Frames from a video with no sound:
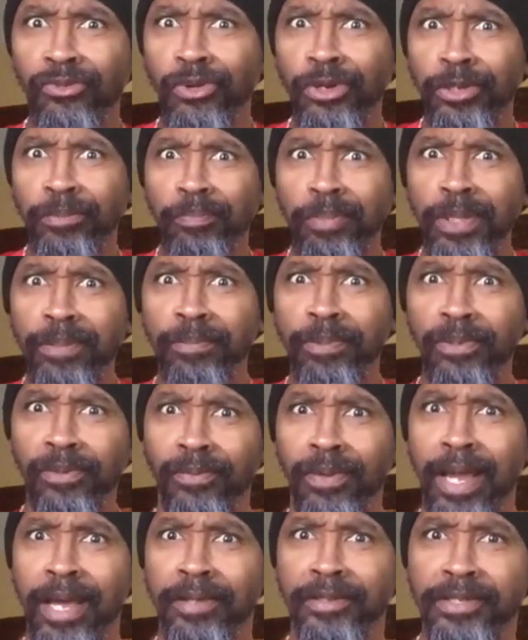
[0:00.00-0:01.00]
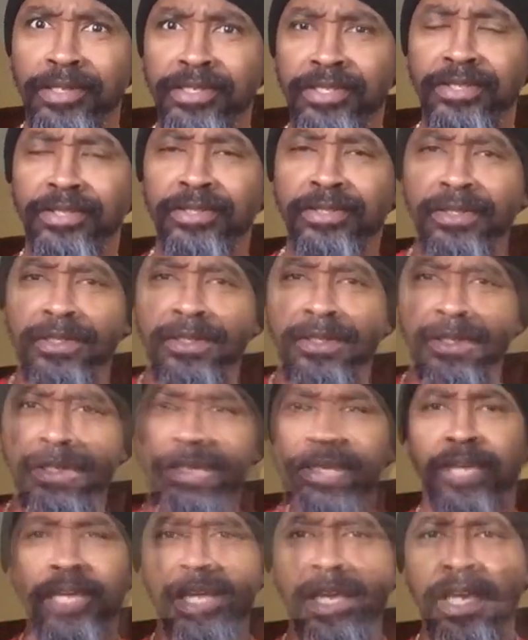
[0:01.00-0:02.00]
40 people around us.
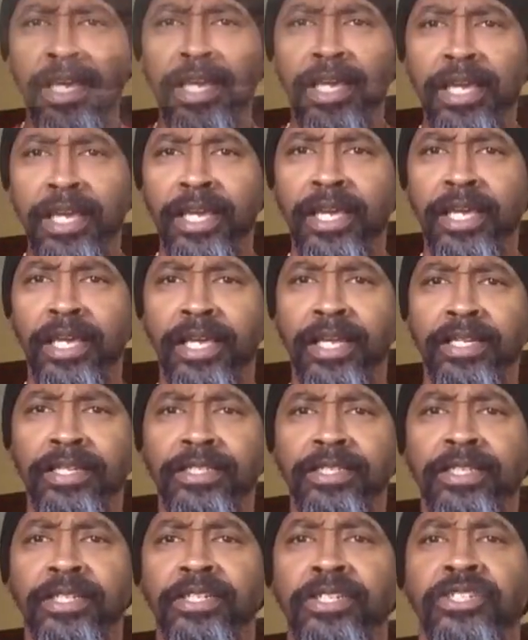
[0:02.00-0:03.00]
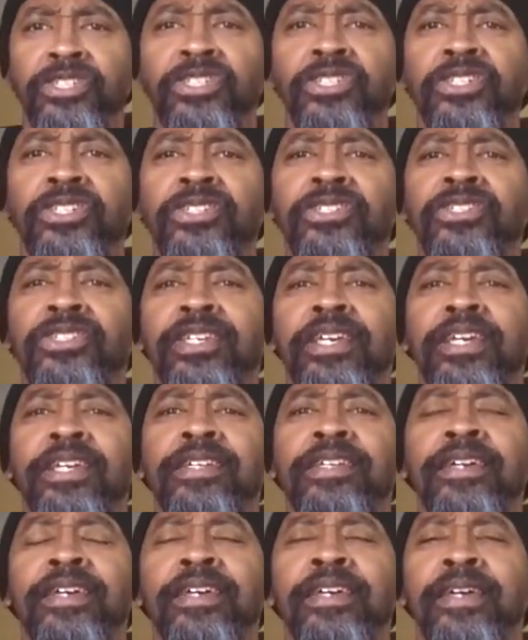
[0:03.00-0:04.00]
And she
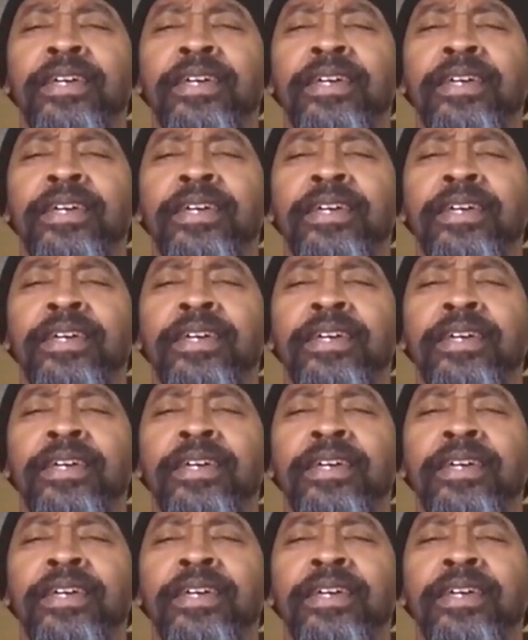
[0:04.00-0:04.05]
said,